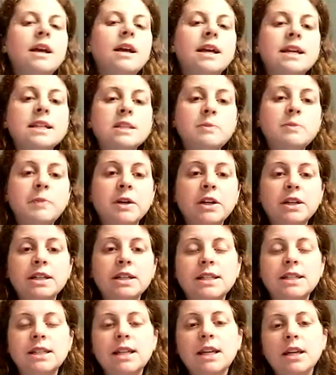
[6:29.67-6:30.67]

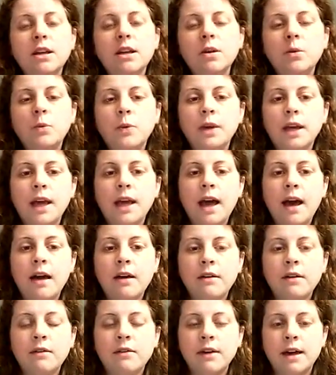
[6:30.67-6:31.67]
Conspiracy, we
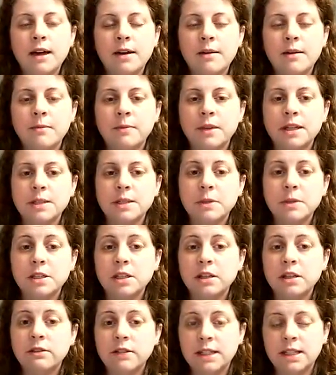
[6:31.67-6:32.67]
have
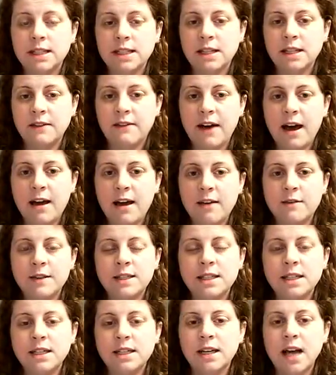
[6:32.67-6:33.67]
Conspiracy 365
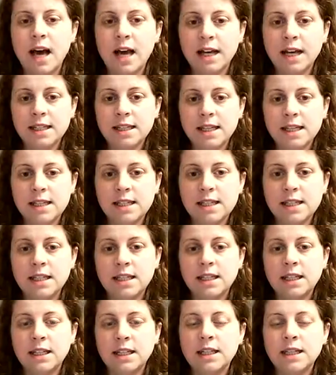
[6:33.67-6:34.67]
is a high
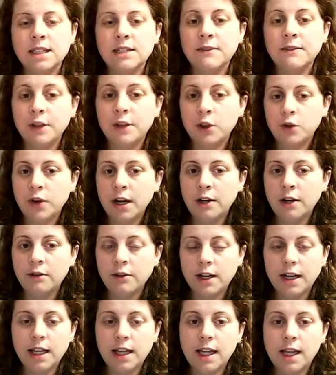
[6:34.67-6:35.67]
intensity, it's a 5th grade
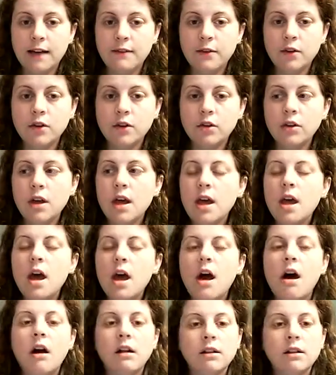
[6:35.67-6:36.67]
reading level.
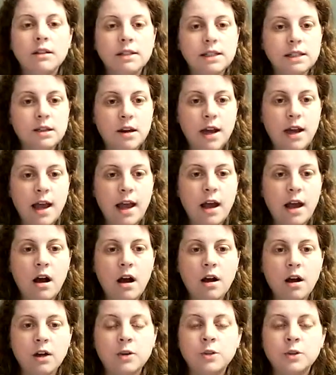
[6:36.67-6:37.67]
All these are
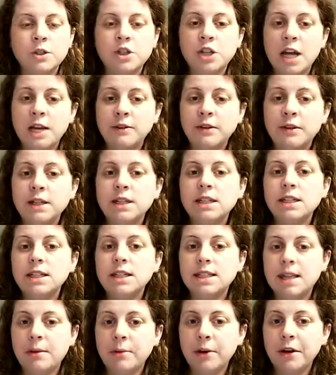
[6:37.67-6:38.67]
AR, goes January to
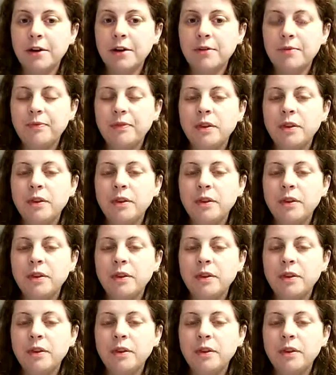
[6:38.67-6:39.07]
December.